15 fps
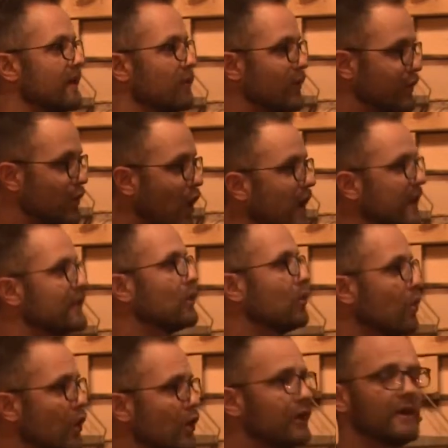with God in the
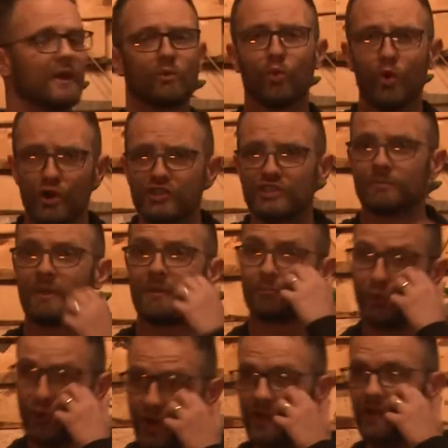Word, in worship, in
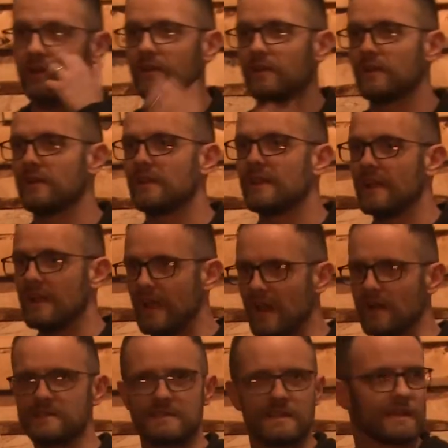prayer. And I
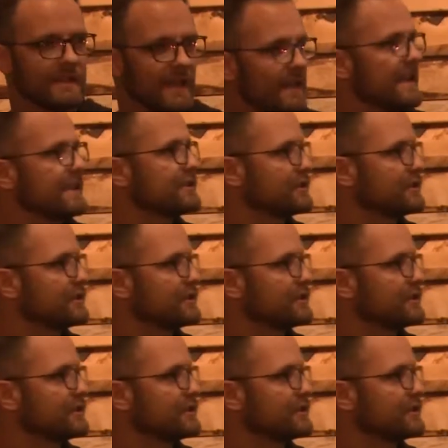was like, yeah, that's